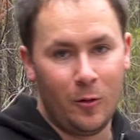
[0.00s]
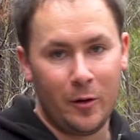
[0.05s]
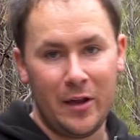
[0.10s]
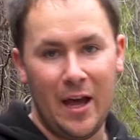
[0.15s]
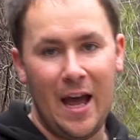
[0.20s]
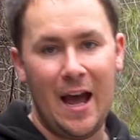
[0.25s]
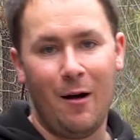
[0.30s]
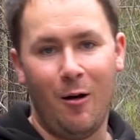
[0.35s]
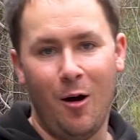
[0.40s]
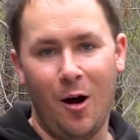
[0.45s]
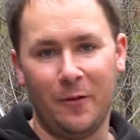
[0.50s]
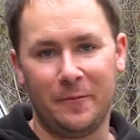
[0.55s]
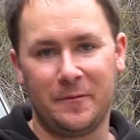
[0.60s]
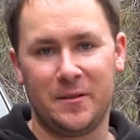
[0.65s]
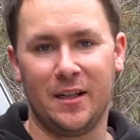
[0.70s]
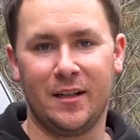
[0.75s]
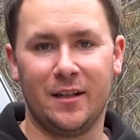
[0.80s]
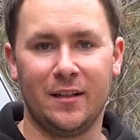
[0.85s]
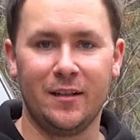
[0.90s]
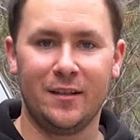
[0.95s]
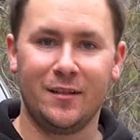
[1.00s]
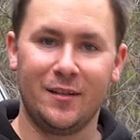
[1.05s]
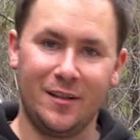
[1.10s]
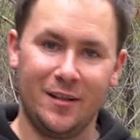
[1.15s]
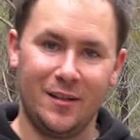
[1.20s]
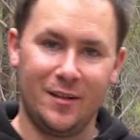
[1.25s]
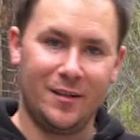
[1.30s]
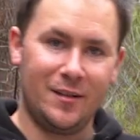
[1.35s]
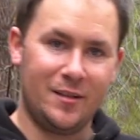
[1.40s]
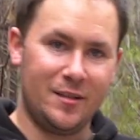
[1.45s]
With how often
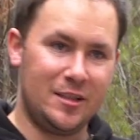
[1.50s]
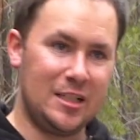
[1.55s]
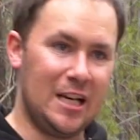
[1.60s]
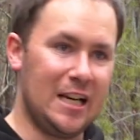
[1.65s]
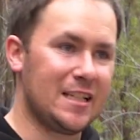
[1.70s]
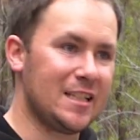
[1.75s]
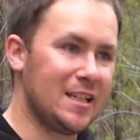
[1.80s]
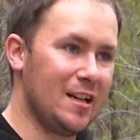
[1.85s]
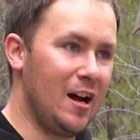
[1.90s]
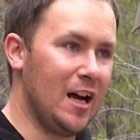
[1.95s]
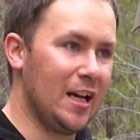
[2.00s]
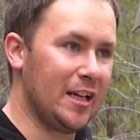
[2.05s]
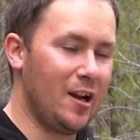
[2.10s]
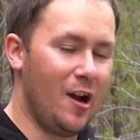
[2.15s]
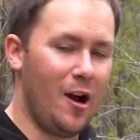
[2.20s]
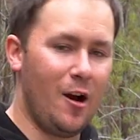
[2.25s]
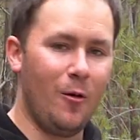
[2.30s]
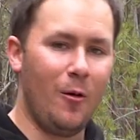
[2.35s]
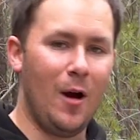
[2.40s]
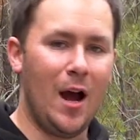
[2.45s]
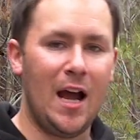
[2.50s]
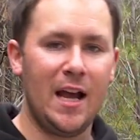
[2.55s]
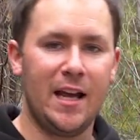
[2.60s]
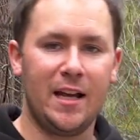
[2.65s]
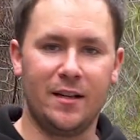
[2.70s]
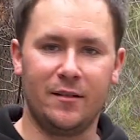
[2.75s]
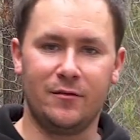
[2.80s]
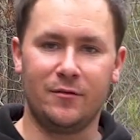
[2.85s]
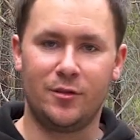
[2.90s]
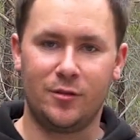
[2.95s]
Jess and I go away
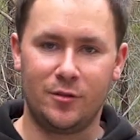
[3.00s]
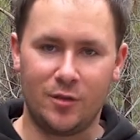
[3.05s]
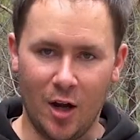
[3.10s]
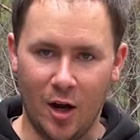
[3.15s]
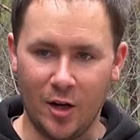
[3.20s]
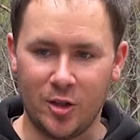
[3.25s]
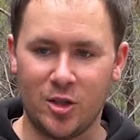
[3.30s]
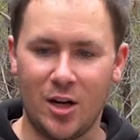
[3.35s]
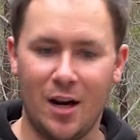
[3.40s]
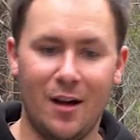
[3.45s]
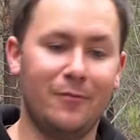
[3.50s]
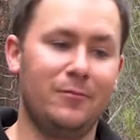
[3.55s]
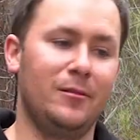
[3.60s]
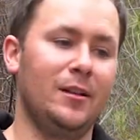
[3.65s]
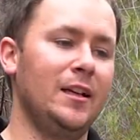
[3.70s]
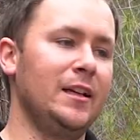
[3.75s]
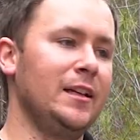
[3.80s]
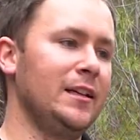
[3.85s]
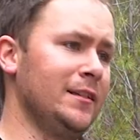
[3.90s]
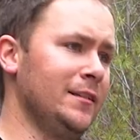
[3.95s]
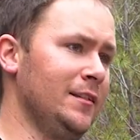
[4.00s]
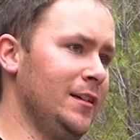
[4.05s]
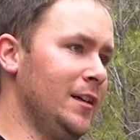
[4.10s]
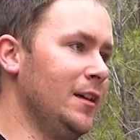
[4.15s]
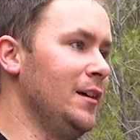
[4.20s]
and go traveling,